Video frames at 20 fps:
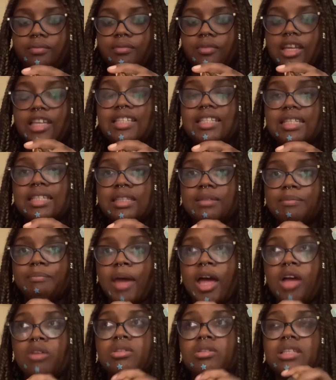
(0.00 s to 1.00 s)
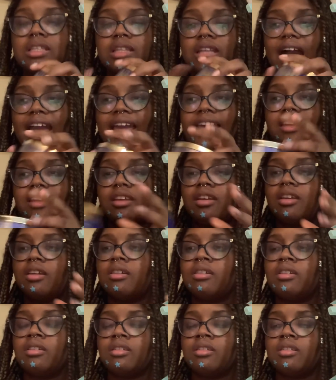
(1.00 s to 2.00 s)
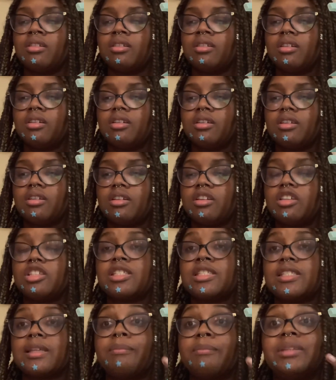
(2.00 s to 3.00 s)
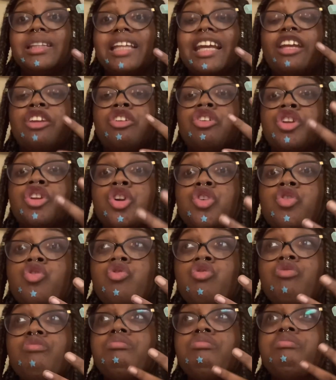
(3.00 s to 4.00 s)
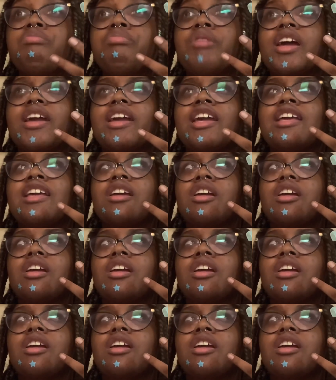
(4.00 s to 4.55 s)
It smells like something new but